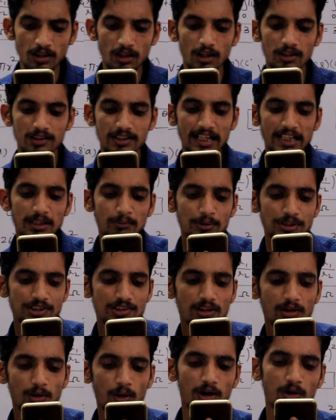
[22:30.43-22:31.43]
a 10
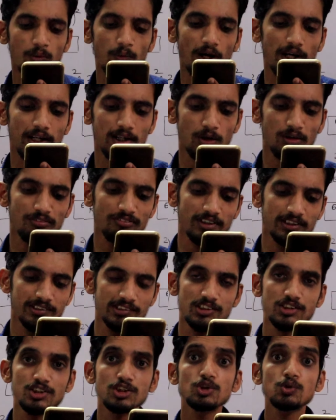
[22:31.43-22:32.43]
meter long wire of
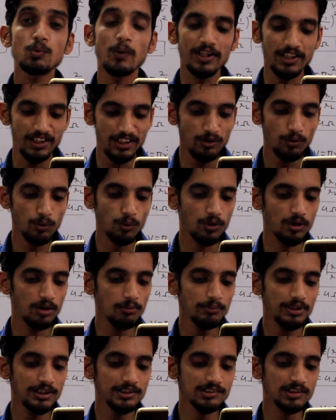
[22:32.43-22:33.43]
resistance 20
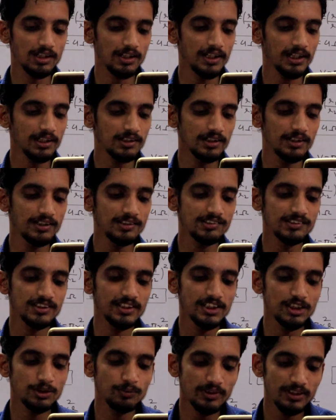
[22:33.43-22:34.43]
ohm is connected in
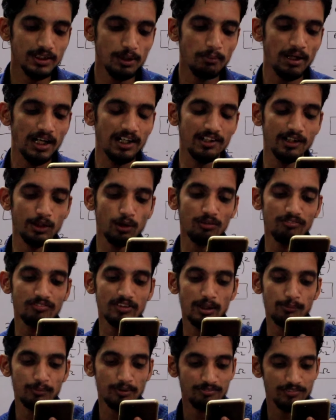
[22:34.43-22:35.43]
series with the battery of
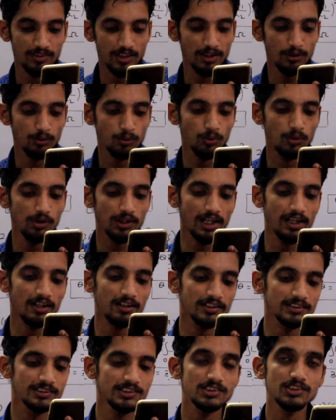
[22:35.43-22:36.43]
EMF 3 volt and
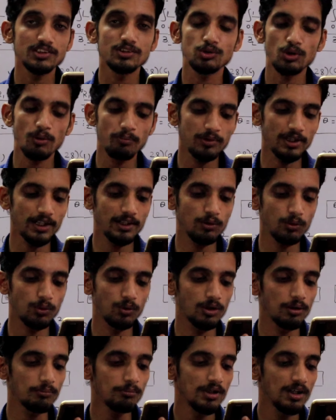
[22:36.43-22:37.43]
resistance of 10
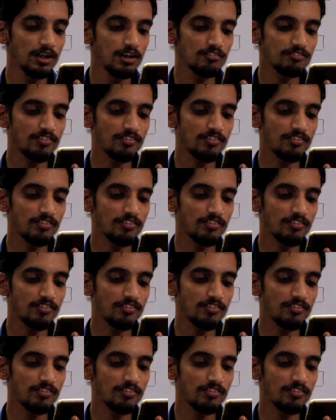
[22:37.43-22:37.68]
ohm.